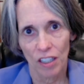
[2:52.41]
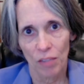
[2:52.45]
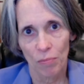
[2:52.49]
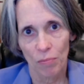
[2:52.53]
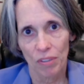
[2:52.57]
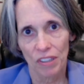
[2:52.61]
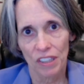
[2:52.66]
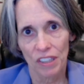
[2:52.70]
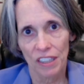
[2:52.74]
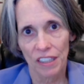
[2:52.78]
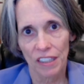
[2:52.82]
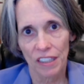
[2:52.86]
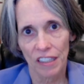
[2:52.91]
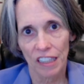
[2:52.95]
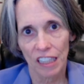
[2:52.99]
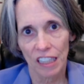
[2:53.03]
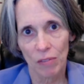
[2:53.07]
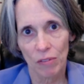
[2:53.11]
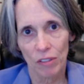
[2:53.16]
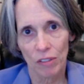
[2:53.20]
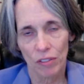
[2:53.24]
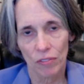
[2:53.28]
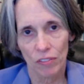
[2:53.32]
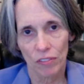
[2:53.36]
Particularly
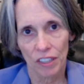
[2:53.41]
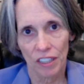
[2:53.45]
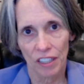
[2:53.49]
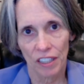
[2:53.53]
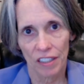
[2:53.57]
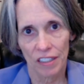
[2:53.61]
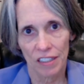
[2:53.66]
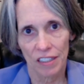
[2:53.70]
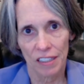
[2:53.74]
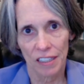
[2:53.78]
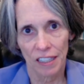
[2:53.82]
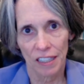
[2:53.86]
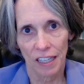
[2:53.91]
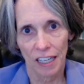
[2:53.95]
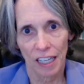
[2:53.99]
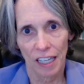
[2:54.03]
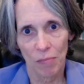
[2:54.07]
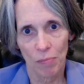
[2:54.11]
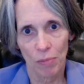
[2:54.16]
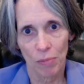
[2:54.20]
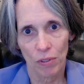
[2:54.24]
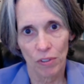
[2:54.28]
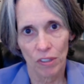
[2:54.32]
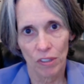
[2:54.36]
with regards to
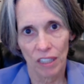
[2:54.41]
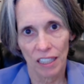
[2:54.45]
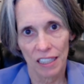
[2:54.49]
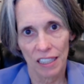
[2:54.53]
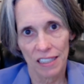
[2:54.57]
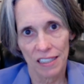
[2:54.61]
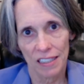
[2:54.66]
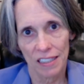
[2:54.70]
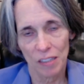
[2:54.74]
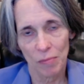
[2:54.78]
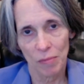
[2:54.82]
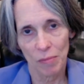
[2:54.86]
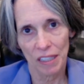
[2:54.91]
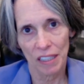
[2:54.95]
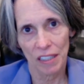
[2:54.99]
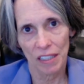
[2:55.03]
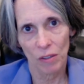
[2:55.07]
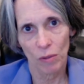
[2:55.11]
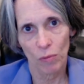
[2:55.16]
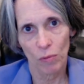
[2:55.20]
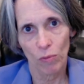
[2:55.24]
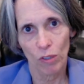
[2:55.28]
hypoglycemia,